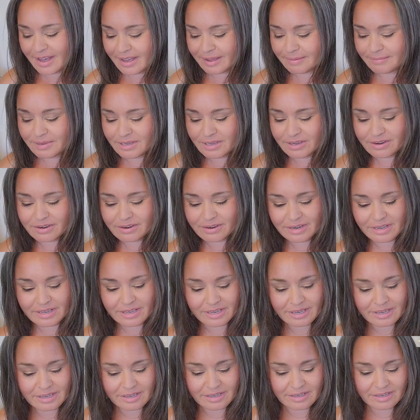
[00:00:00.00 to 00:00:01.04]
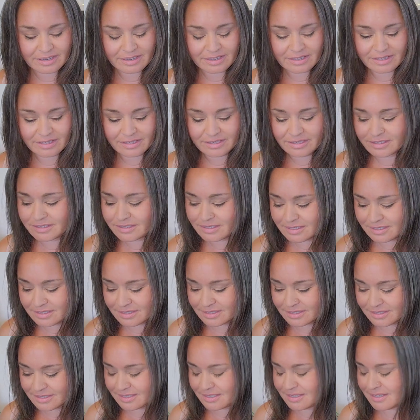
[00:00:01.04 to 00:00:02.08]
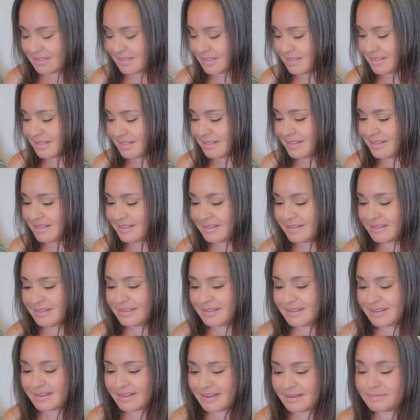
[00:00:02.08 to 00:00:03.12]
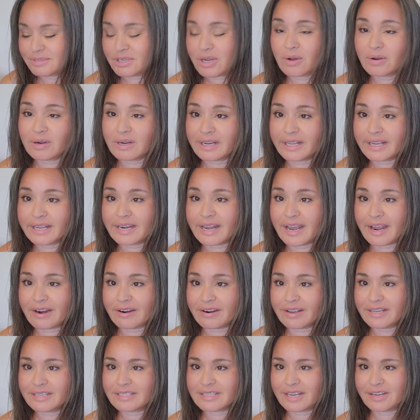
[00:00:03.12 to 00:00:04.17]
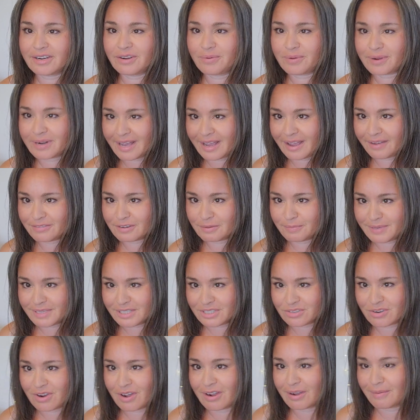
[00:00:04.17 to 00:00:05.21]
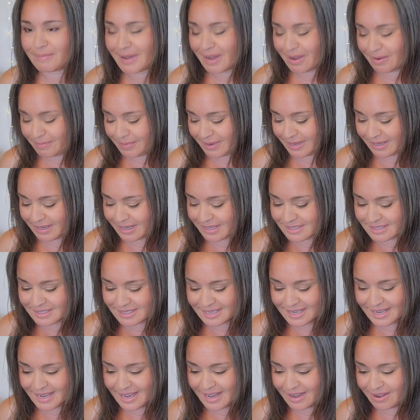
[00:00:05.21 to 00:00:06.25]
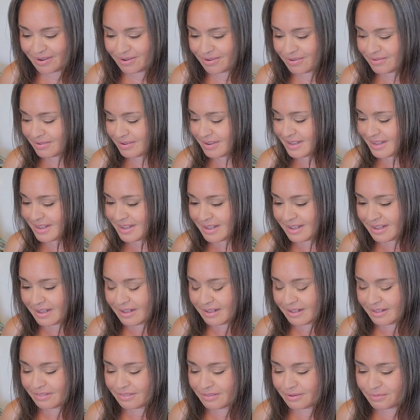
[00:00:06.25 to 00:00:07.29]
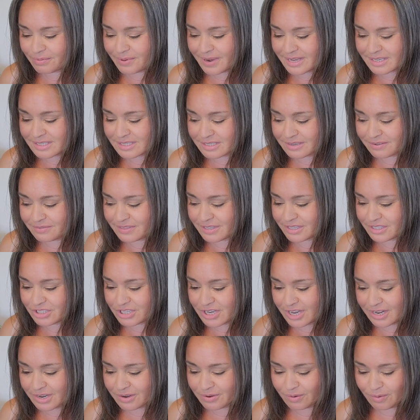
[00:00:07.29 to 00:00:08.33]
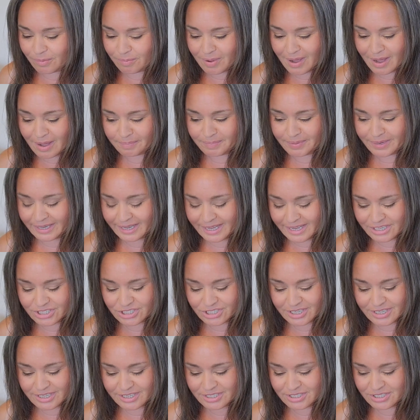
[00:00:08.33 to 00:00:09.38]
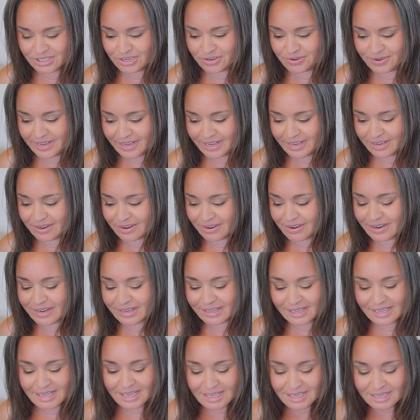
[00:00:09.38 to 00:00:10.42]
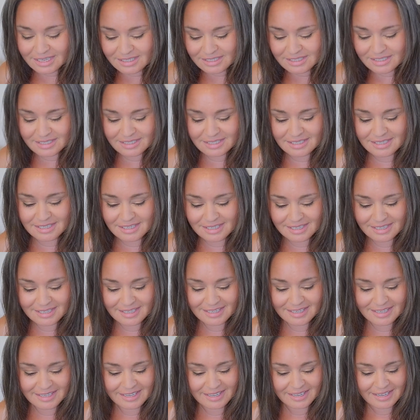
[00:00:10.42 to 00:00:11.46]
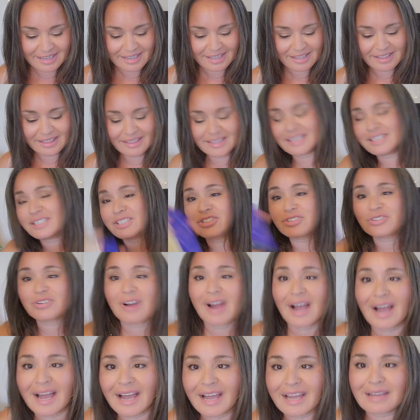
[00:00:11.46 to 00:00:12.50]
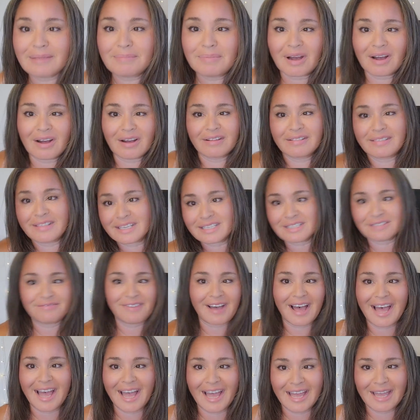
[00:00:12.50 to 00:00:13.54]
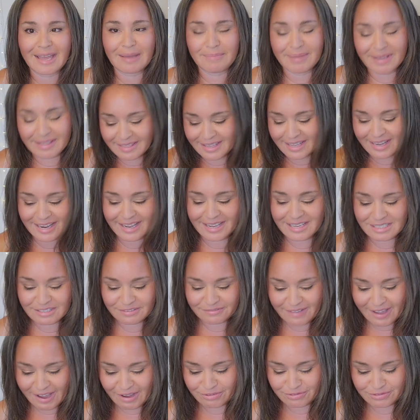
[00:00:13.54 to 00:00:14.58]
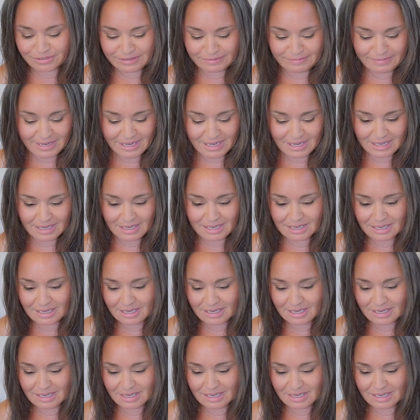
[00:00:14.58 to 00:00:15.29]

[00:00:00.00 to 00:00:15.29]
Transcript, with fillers: I'm curious. I'm totally an Aries. I know what I have to be strong about, but let's see how the rest of the general population is doing, or at least this tribe on this vibe that has found me.